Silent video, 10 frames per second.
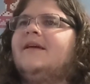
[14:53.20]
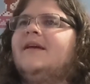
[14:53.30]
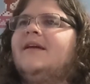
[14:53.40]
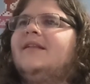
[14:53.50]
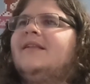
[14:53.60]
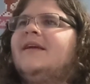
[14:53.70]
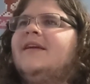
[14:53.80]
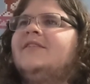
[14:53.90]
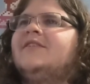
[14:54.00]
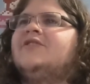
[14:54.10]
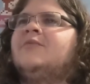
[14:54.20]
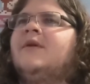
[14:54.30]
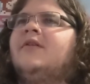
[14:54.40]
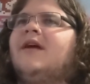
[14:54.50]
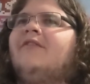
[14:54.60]
it, like it is just
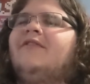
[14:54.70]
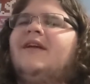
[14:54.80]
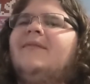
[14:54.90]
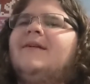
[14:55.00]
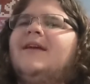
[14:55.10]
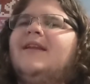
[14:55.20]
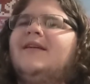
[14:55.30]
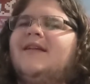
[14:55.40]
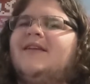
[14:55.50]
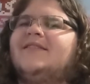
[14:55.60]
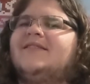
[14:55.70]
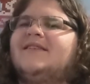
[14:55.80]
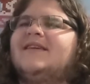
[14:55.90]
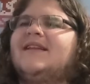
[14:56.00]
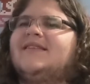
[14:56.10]
weird. I feel like I've been getting a lot of
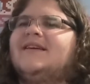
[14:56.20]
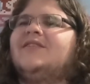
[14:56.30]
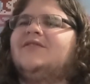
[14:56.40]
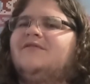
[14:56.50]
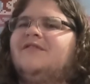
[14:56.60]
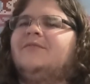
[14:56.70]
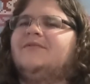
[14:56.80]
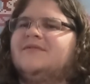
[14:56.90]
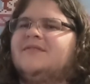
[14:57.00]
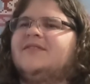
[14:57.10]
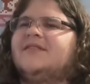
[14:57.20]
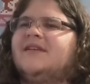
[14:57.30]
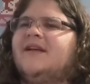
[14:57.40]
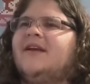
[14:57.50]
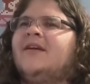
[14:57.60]
six out of ten films
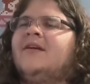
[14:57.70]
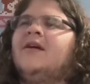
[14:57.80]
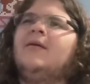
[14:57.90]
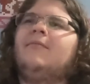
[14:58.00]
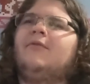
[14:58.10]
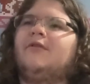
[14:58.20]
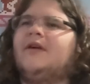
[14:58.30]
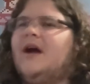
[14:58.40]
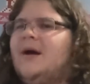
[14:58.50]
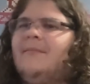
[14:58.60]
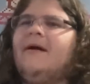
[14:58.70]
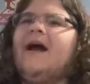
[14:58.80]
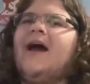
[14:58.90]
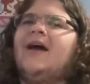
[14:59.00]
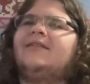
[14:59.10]
recently, like Mortal
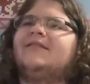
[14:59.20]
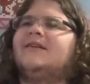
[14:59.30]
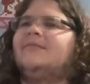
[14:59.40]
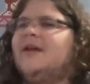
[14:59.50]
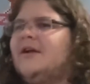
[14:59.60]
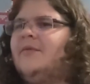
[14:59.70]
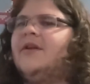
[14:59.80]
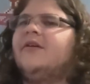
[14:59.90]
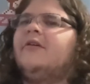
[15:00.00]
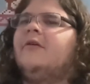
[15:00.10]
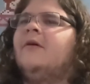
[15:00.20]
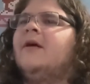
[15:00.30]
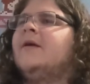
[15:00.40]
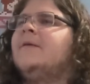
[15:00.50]
Kombat, uh, Black Widow,